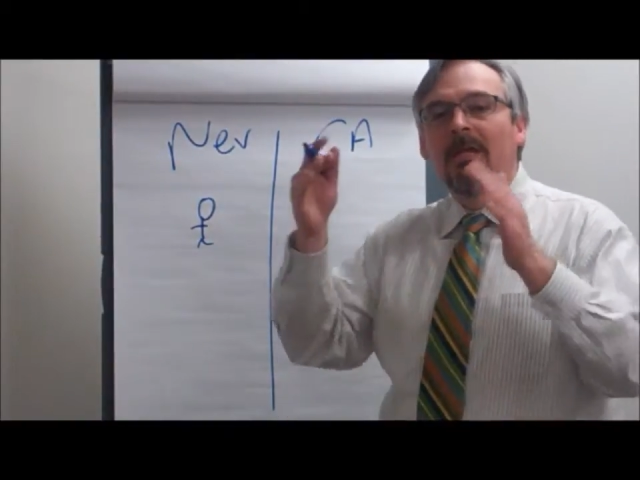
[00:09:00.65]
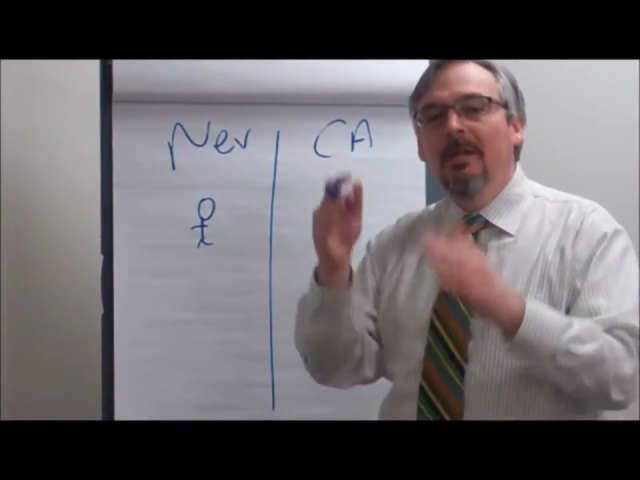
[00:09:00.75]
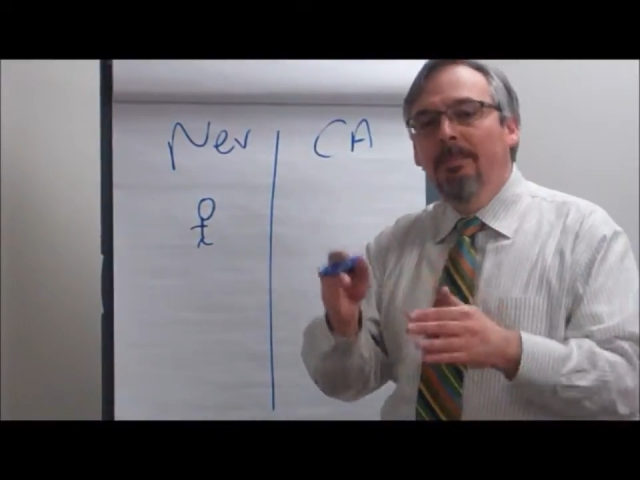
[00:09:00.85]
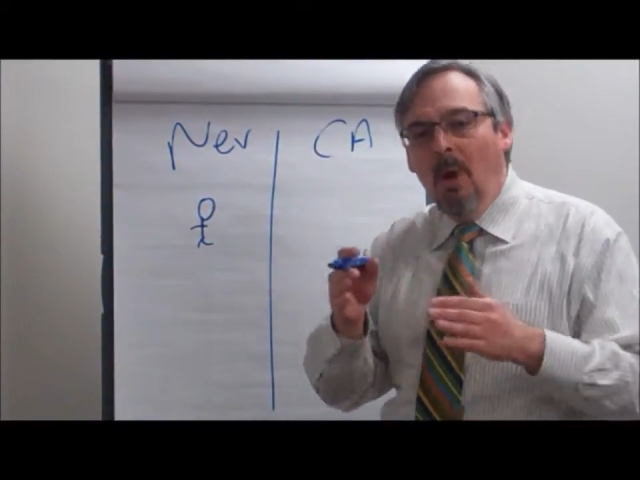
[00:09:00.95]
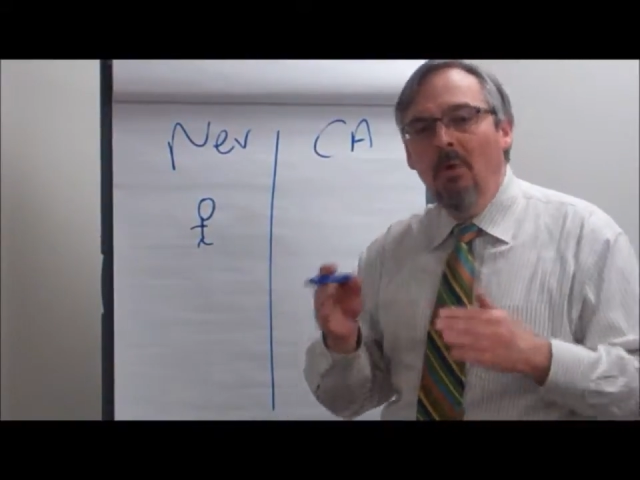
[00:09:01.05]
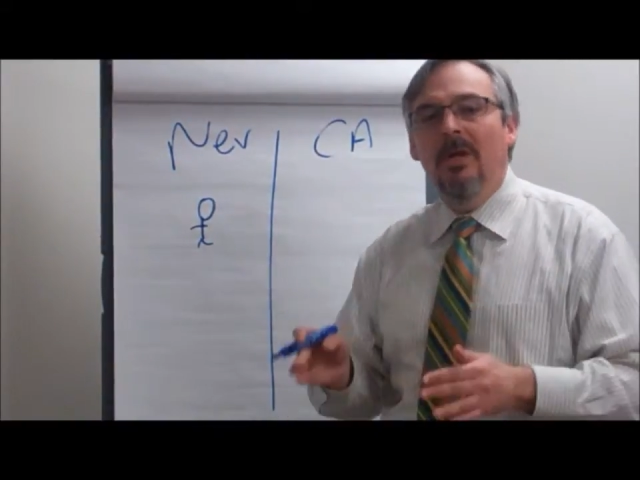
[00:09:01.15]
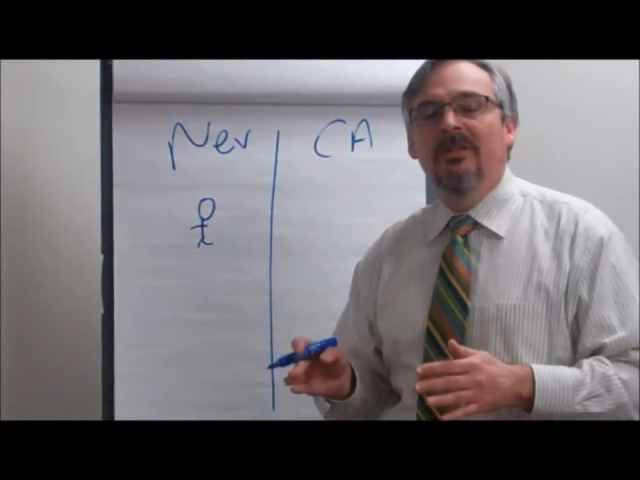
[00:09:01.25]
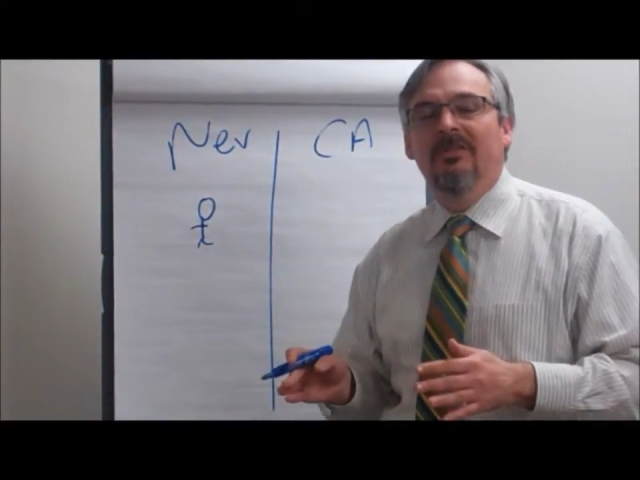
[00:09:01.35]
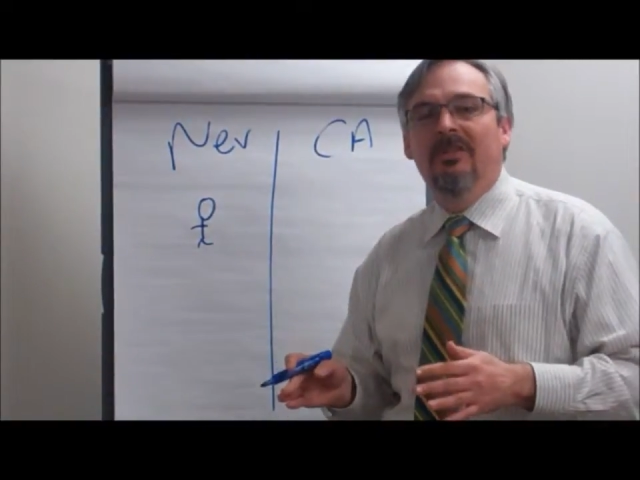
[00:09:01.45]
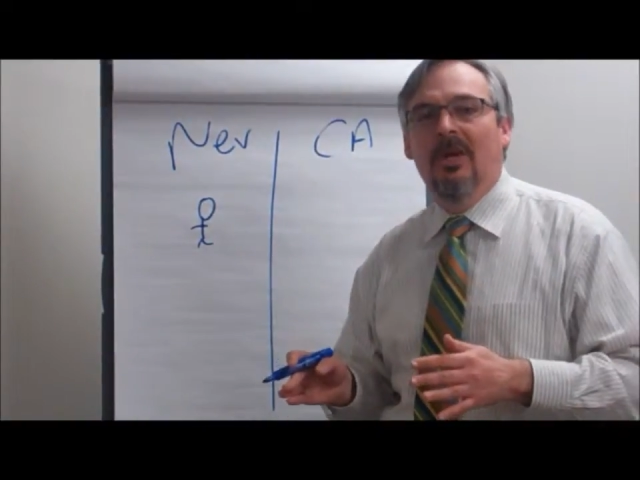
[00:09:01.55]
The
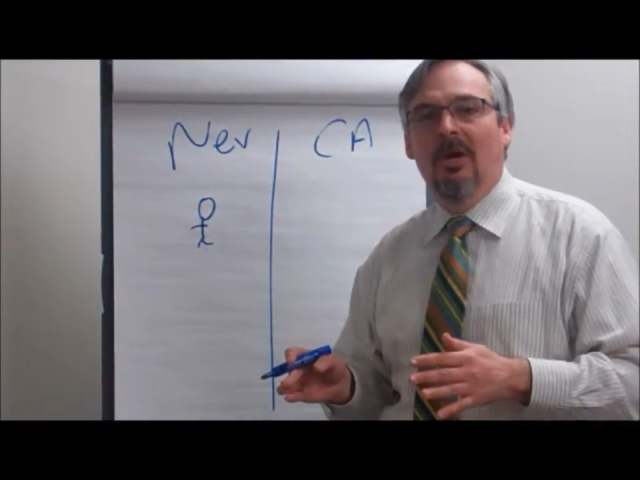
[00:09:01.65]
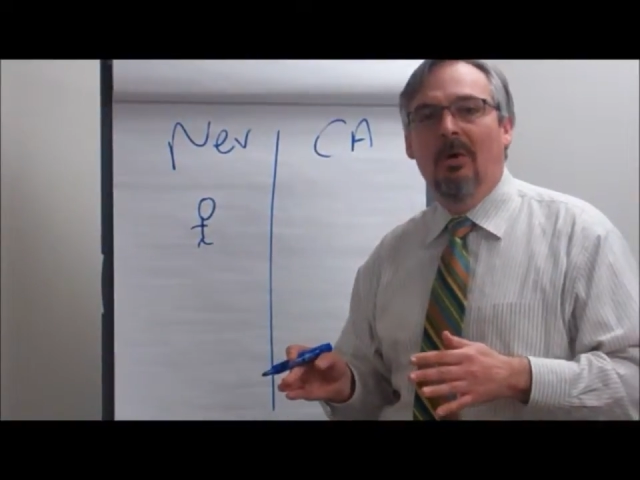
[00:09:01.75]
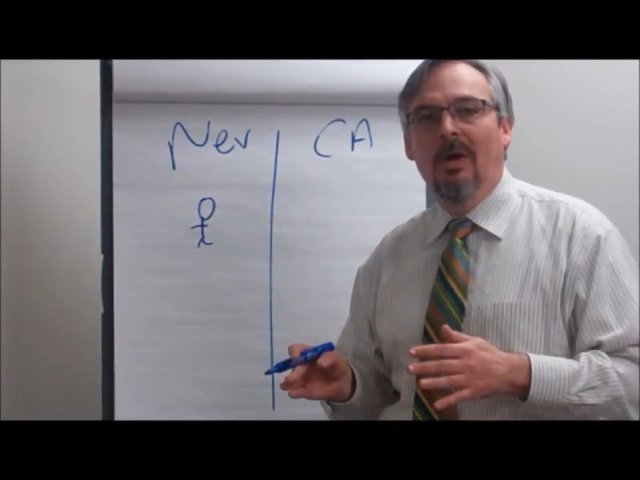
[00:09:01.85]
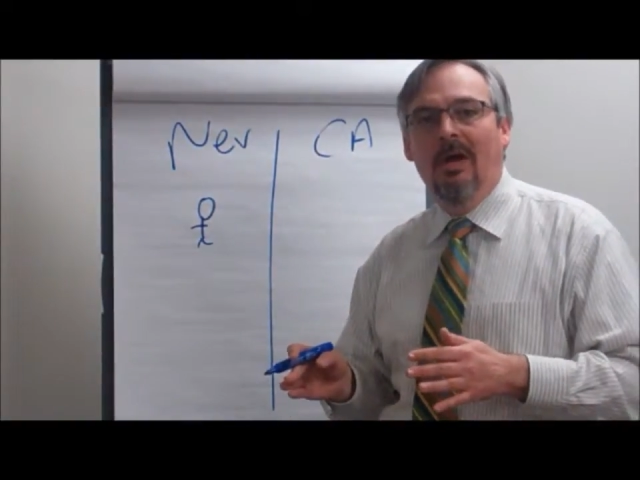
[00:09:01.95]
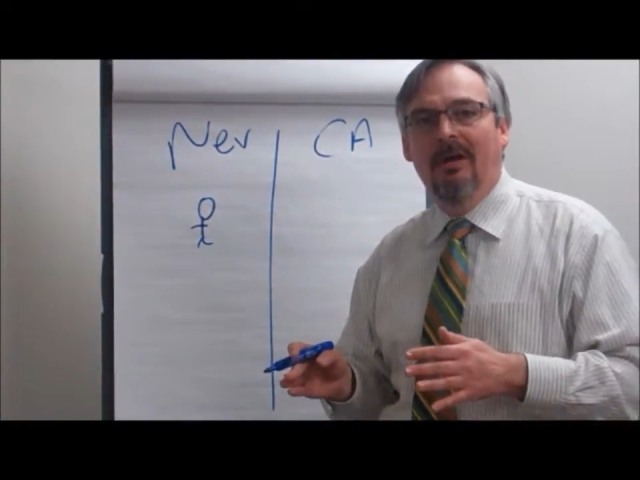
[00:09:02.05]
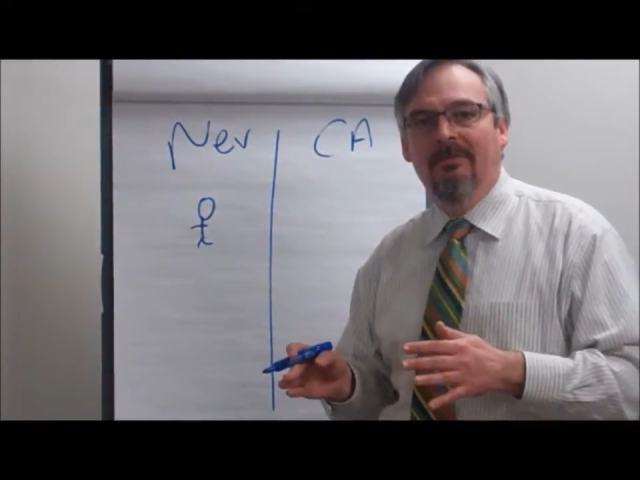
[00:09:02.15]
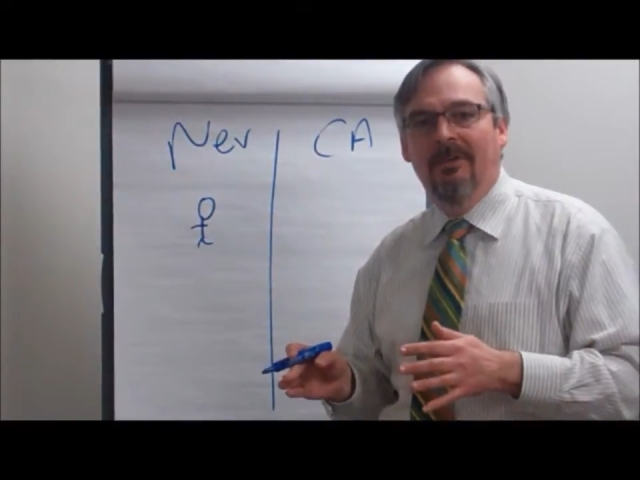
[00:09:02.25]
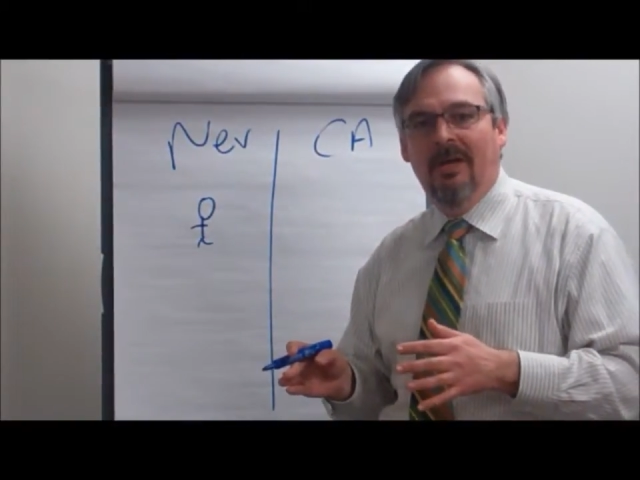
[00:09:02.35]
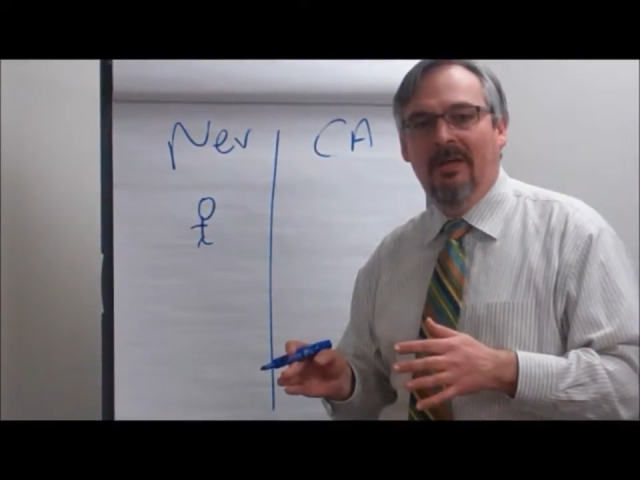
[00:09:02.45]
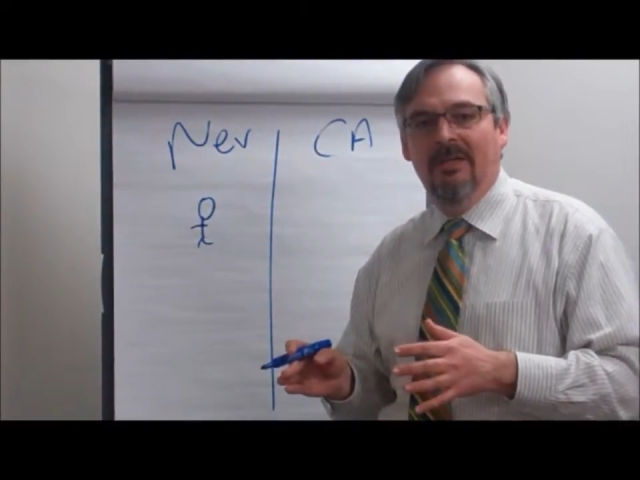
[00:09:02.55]
opponents, though,
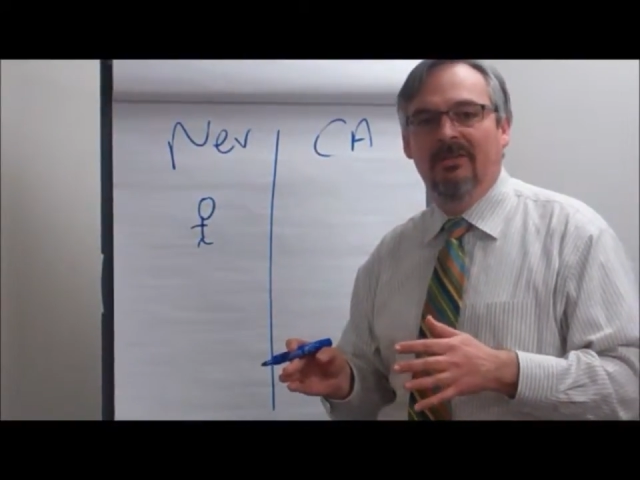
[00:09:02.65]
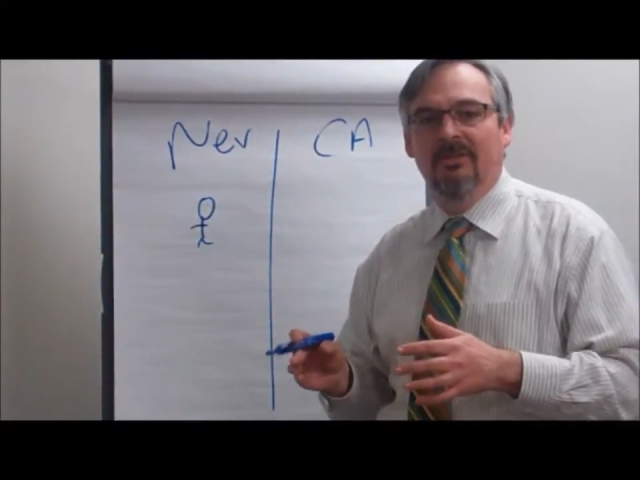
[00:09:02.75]
of this